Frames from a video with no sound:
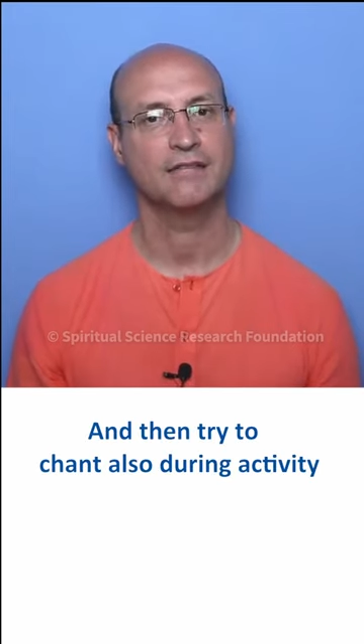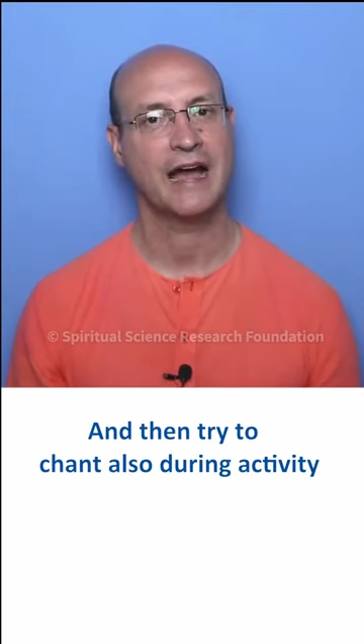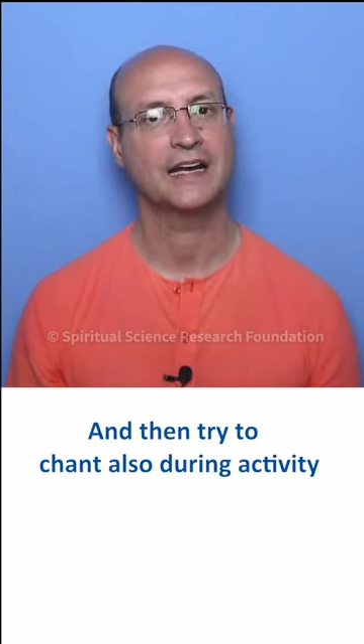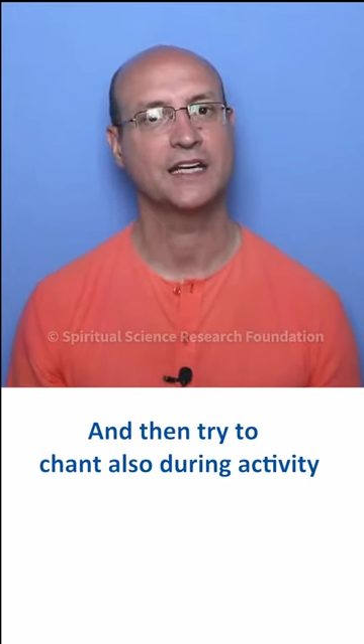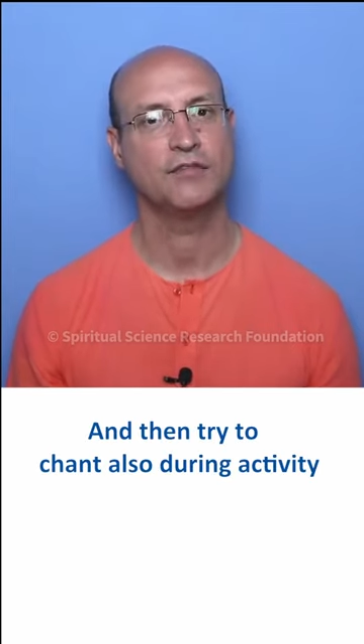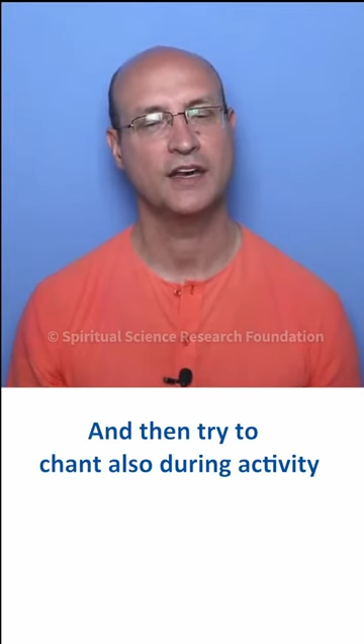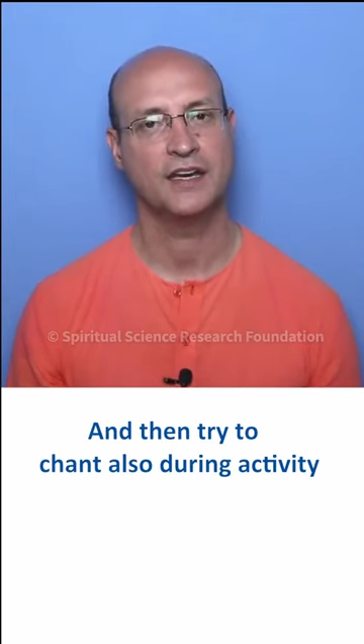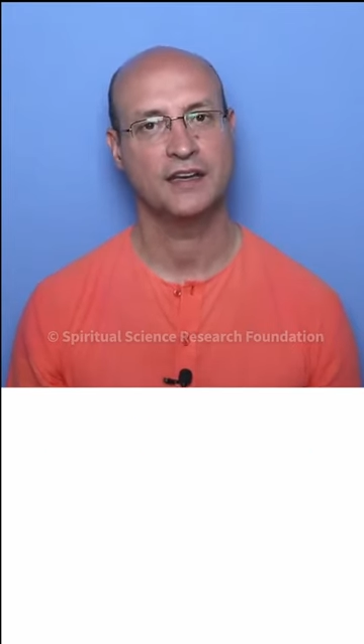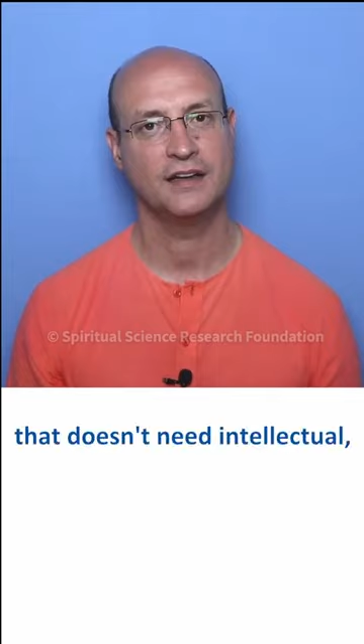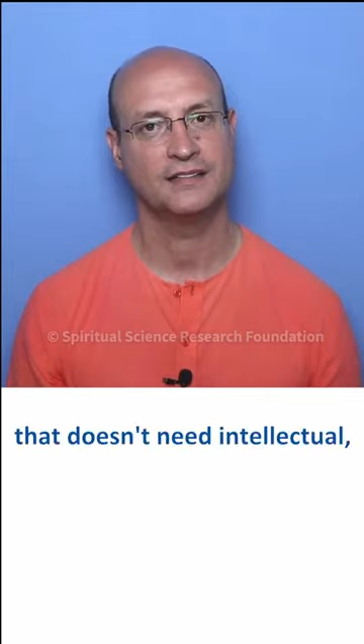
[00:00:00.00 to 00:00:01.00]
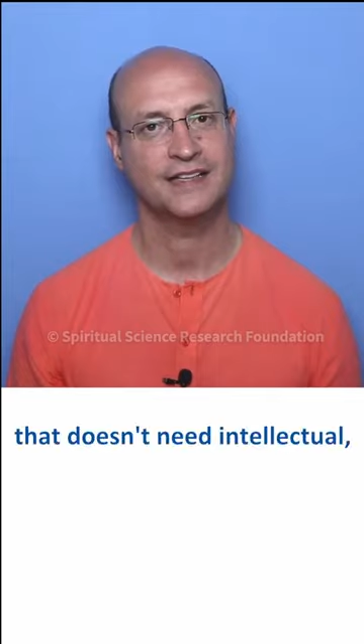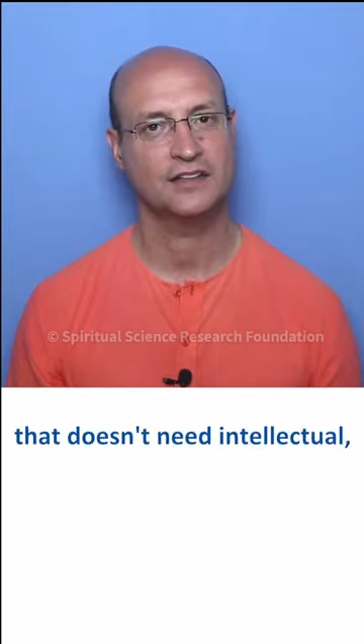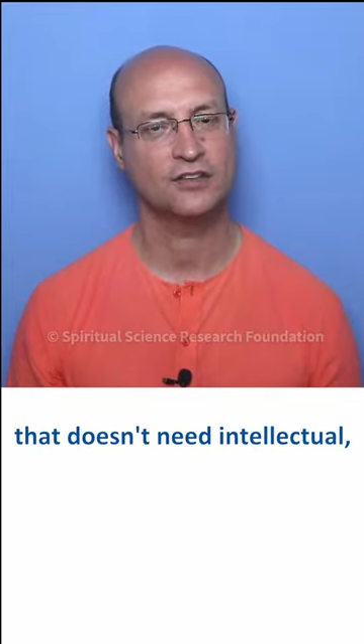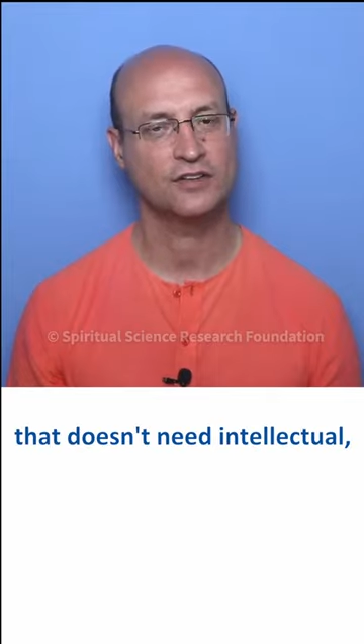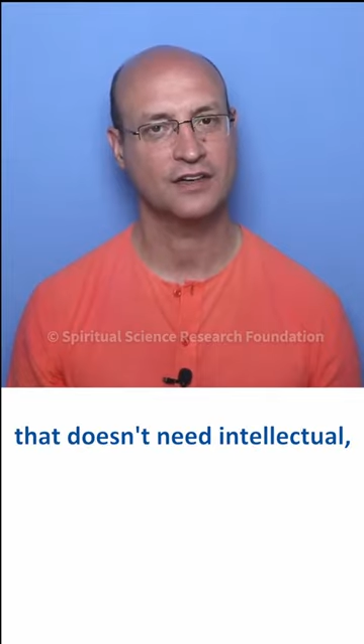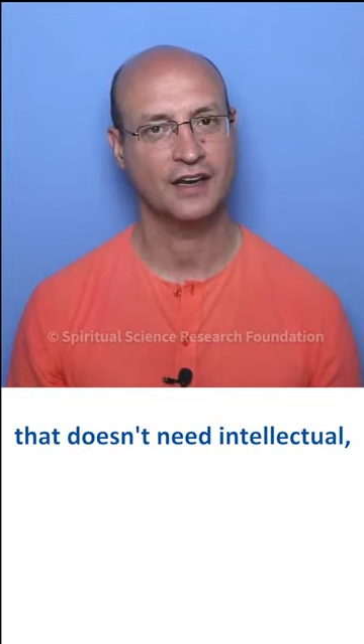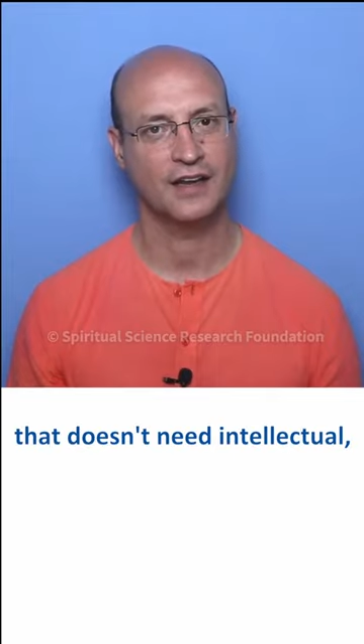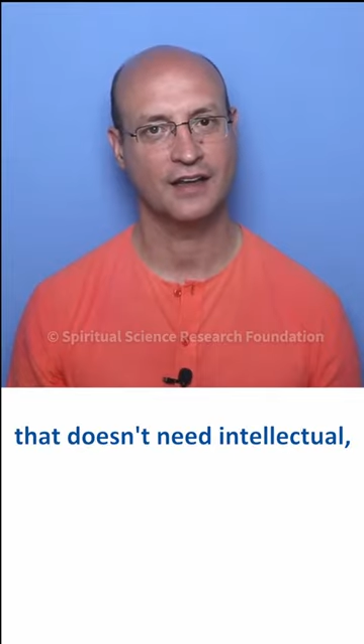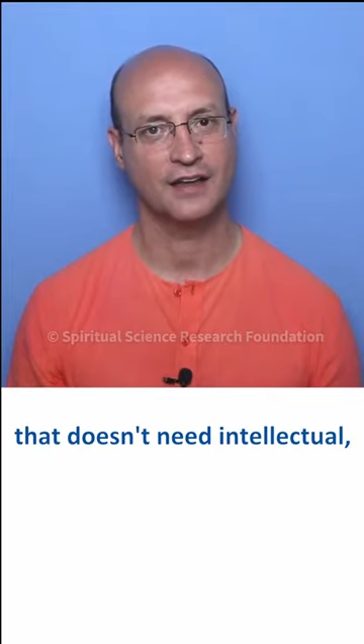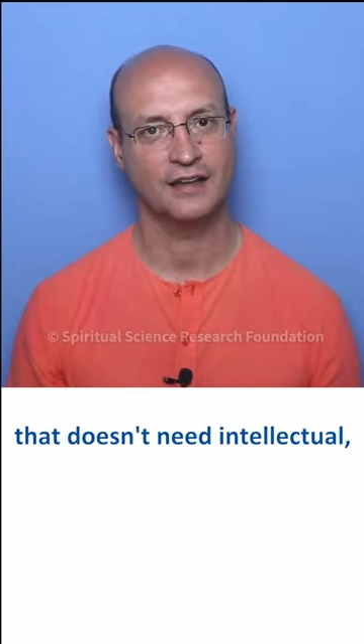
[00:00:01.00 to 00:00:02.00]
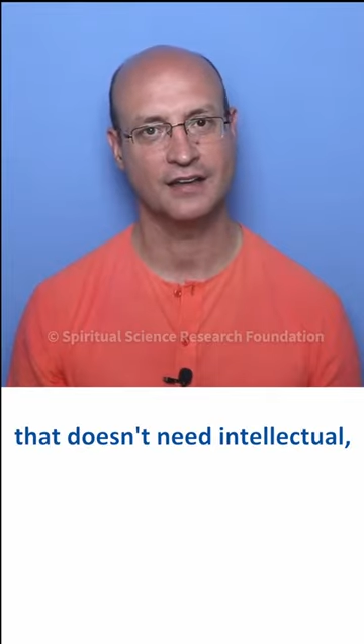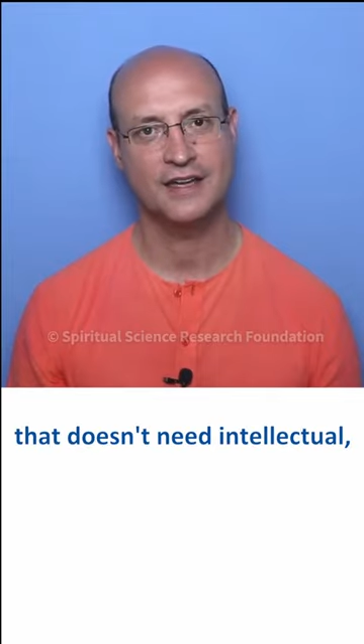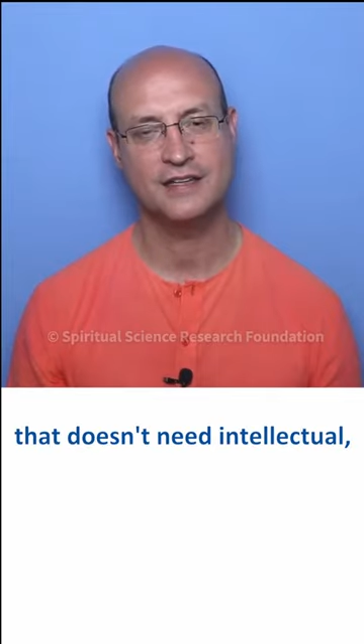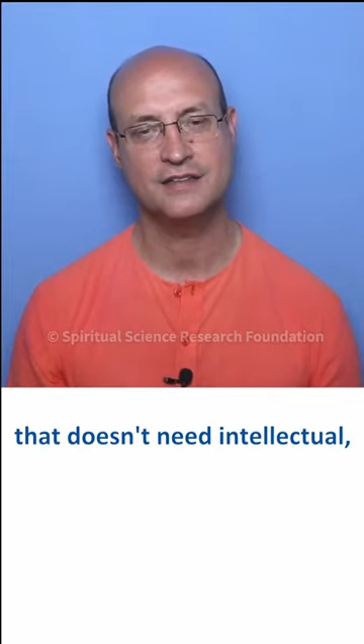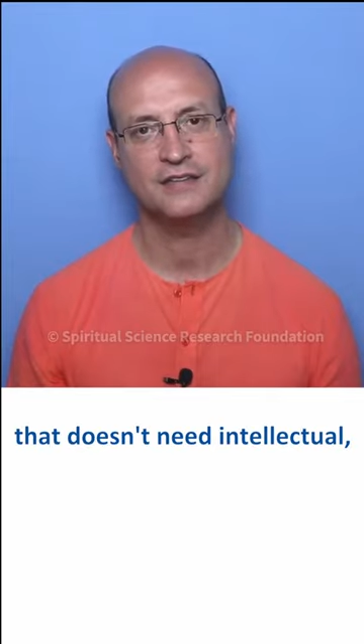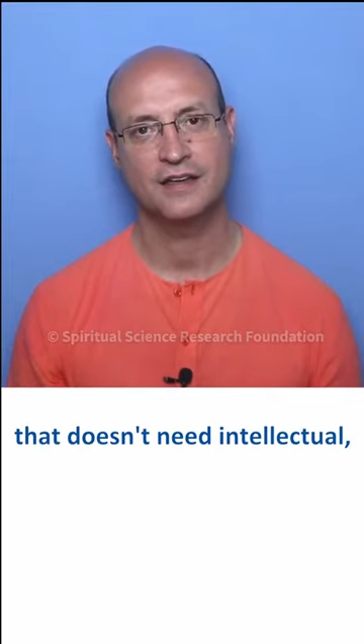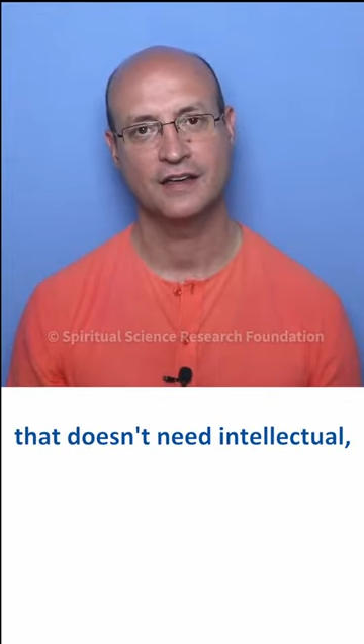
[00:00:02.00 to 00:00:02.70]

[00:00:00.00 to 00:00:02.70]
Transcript: activity that doesn't needs